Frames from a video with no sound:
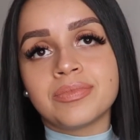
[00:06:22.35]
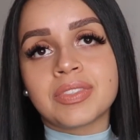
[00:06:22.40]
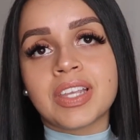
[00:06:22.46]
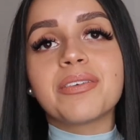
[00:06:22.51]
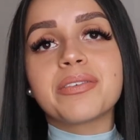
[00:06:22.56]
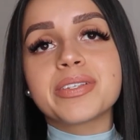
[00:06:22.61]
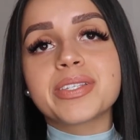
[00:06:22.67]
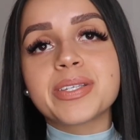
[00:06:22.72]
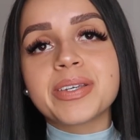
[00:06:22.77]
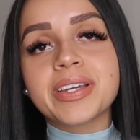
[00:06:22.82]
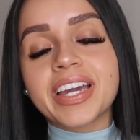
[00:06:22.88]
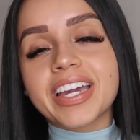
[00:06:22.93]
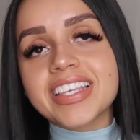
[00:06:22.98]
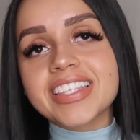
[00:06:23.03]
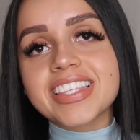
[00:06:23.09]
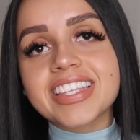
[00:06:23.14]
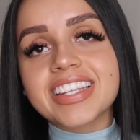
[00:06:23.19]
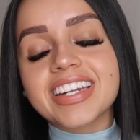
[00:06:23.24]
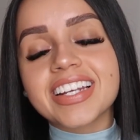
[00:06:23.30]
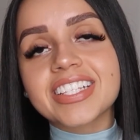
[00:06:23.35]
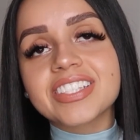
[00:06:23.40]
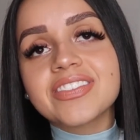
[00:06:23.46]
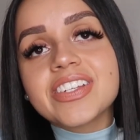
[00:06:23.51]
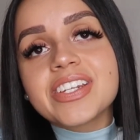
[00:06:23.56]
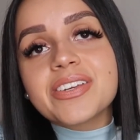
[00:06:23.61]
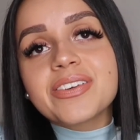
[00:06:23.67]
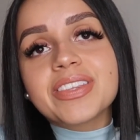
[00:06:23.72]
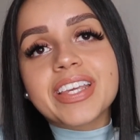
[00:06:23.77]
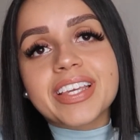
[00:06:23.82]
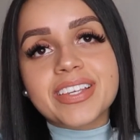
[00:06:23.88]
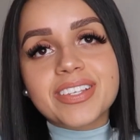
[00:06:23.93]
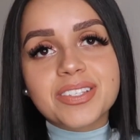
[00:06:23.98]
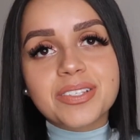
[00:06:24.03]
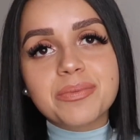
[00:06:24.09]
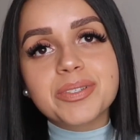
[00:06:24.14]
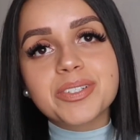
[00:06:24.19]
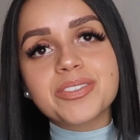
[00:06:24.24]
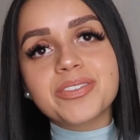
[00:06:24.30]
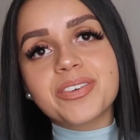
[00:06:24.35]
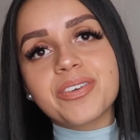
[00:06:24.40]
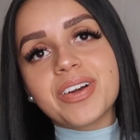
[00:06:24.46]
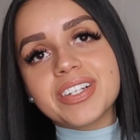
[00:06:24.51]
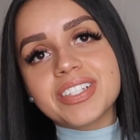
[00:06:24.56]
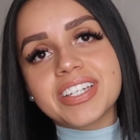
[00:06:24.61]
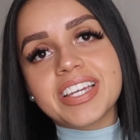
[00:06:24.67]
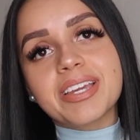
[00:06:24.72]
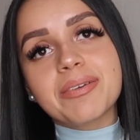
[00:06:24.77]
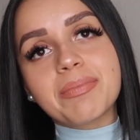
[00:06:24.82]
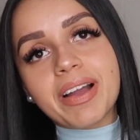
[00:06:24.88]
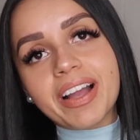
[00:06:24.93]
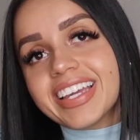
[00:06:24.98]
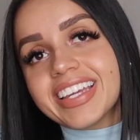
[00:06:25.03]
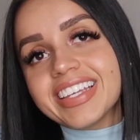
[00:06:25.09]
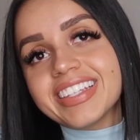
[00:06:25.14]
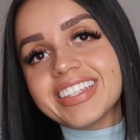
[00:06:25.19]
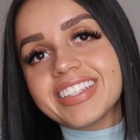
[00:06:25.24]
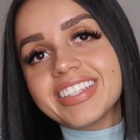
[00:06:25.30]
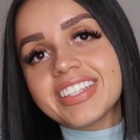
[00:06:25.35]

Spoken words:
I will see you guys in the next video. Thank you so much for watching. Bye.